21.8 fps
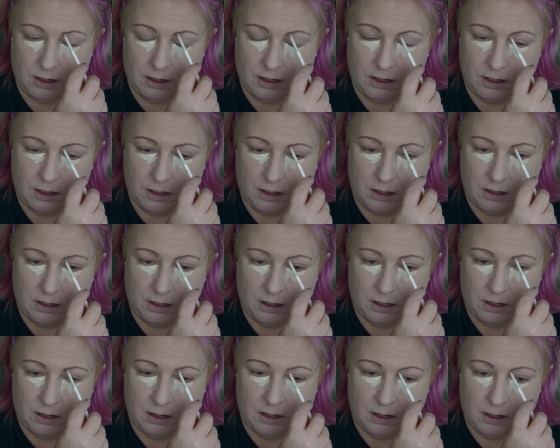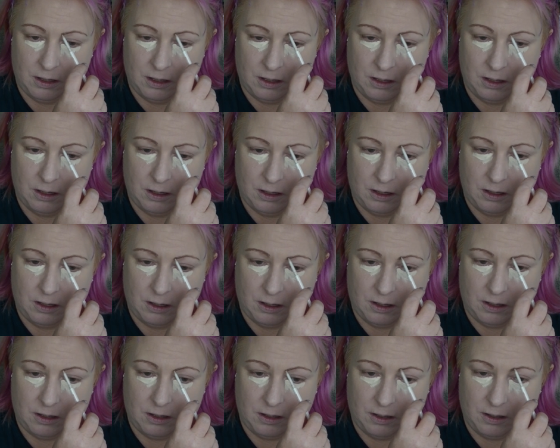
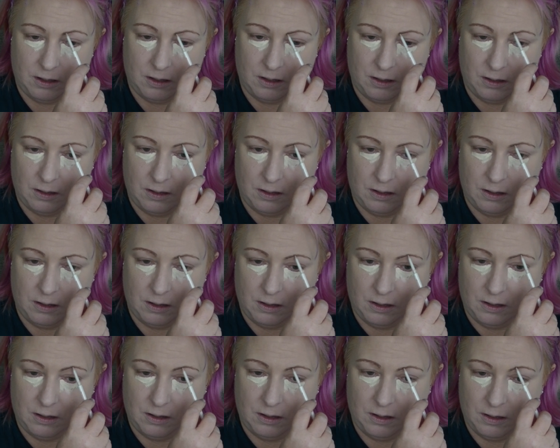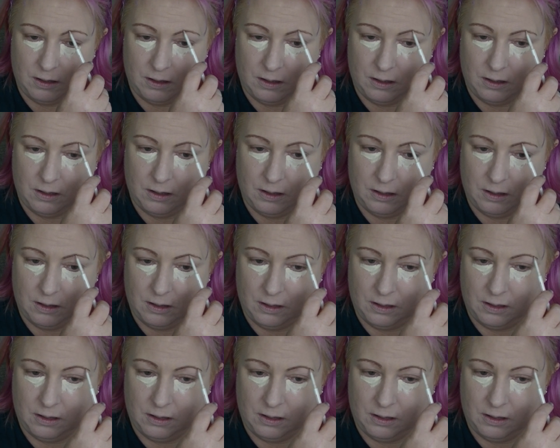Nothing is said.